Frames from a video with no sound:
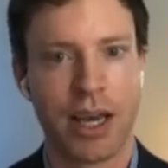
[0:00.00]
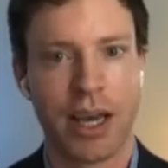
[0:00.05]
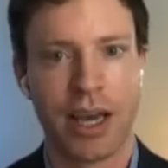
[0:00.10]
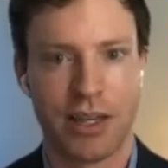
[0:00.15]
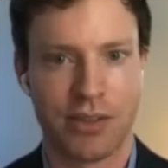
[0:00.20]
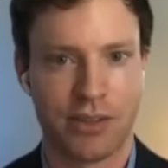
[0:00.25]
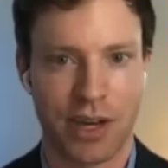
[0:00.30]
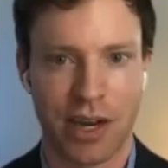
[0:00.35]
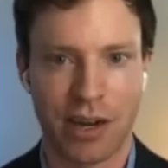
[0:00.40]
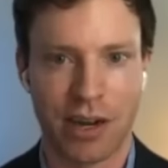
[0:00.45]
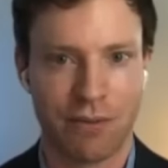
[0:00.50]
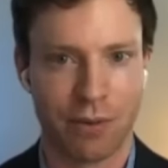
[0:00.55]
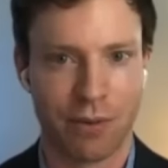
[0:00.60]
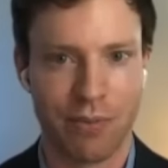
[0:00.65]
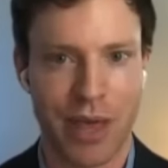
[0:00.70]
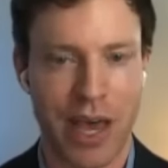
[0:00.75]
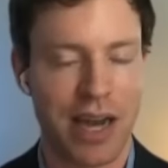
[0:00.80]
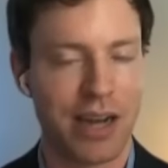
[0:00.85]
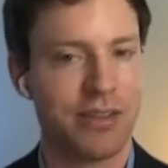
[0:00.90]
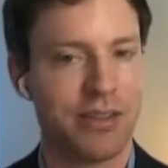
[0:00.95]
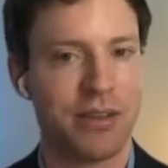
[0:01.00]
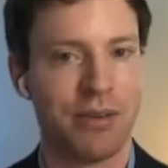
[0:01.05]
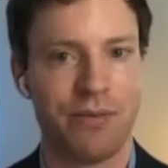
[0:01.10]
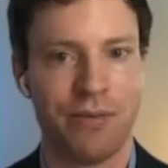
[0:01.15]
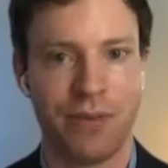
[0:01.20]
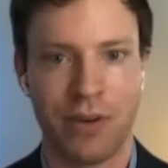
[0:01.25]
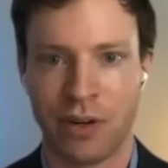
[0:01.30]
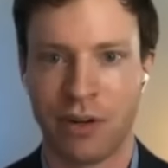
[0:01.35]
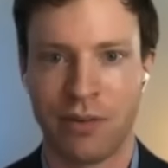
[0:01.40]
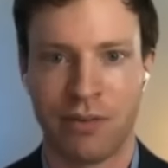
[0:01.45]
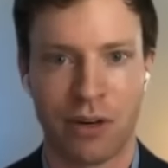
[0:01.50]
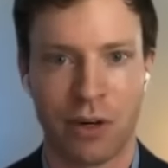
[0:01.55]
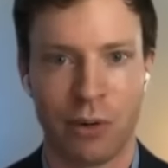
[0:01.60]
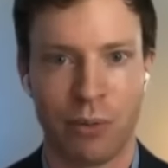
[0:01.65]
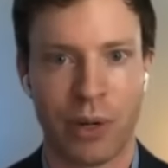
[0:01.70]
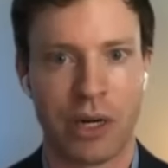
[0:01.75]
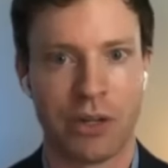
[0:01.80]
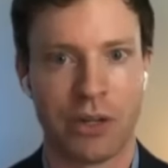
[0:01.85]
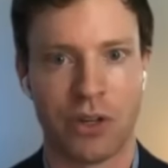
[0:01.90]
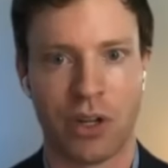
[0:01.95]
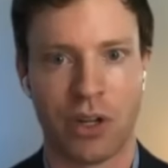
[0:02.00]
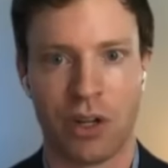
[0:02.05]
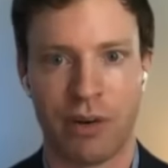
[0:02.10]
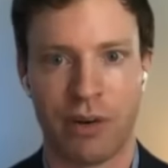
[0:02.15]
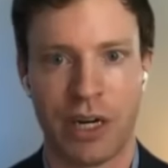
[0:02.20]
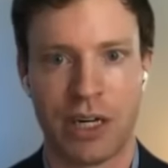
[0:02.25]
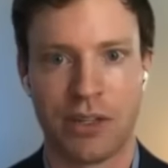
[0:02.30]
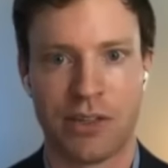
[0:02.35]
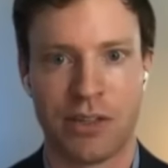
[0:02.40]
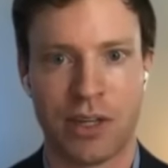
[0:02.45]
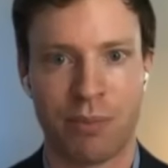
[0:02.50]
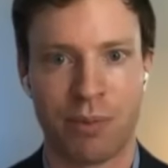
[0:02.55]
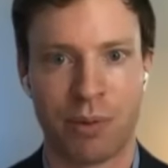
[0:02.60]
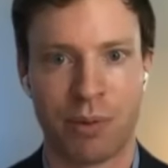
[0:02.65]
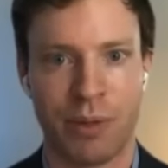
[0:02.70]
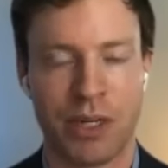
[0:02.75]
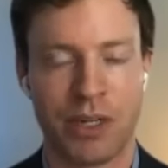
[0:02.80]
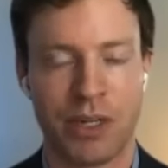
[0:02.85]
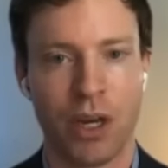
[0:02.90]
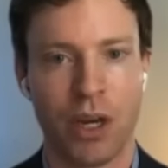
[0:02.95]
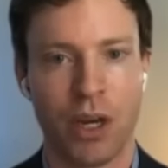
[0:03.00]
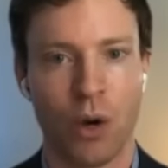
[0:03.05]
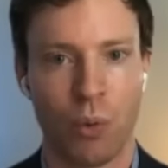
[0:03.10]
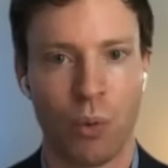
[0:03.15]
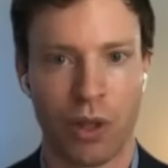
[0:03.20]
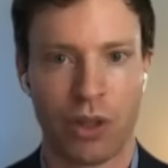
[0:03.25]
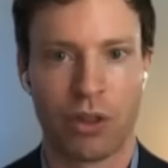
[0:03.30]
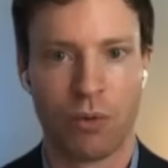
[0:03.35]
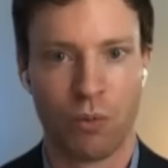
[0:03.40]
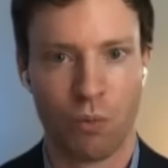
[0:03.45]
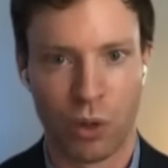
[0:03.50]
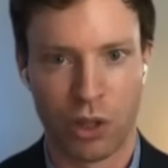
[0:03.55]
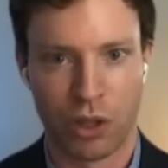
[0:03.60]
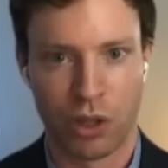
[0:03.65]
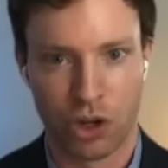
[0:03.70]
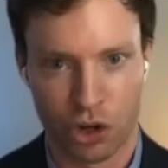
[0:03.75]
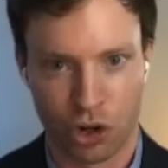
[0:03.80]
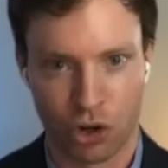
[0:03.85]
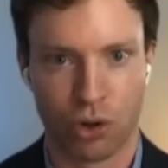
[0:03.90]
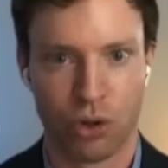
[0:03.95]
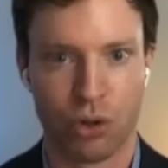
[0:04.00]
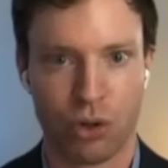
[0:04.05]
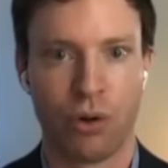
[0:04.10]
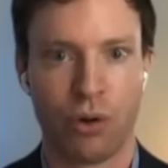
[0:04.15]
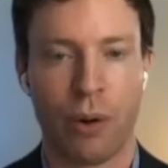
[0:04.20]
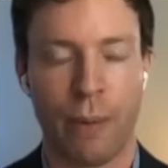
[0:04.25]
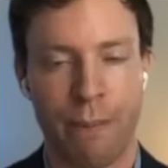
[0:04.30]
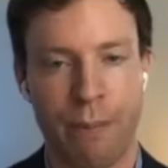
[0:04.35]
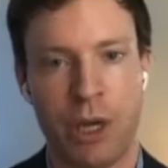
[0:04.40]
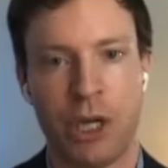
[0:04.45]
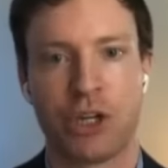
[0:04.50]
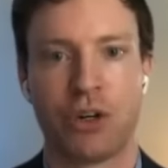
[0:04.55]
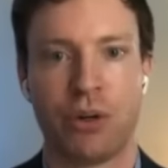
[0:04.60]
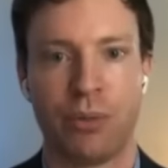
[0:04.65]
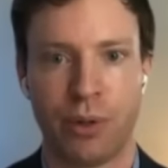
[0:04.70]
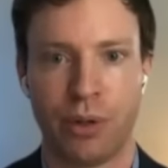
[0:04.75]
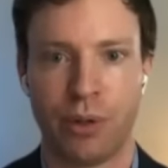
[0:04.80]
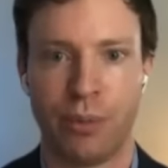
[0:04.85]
Aside from that, it's a very, very well tolerated supplement with true measurable